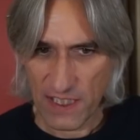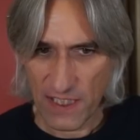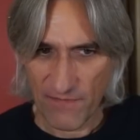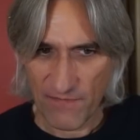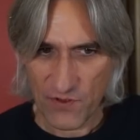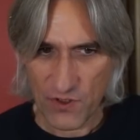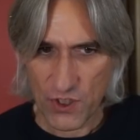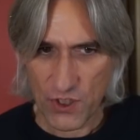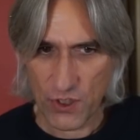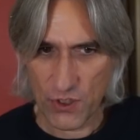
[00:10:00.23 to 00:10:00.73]

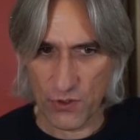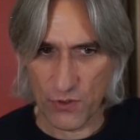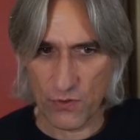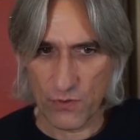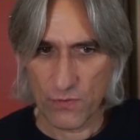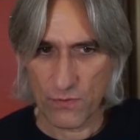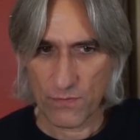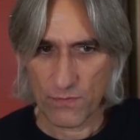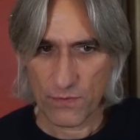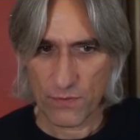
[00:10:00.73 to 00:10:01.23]

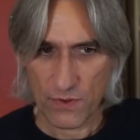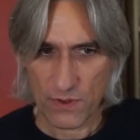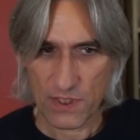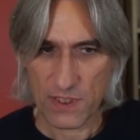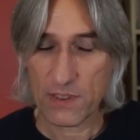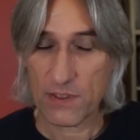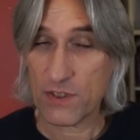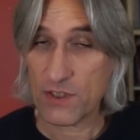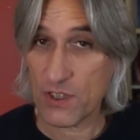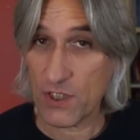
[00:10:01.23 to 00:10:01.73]
f2,
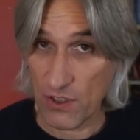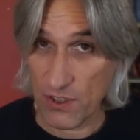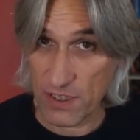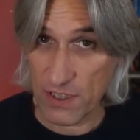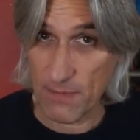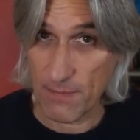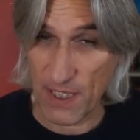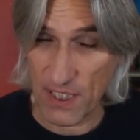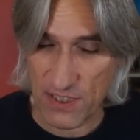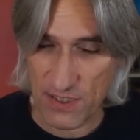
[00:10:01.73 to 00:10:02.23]
certainly
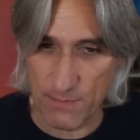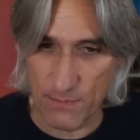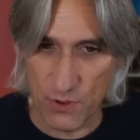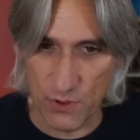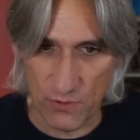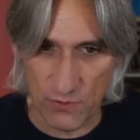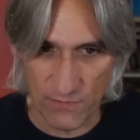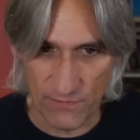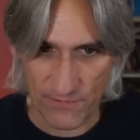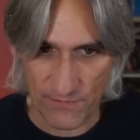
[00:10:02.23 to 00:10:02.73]
the best
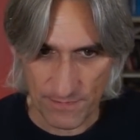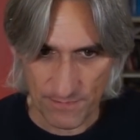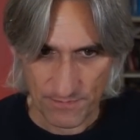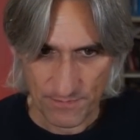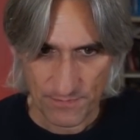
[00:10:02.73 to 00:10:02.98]
move,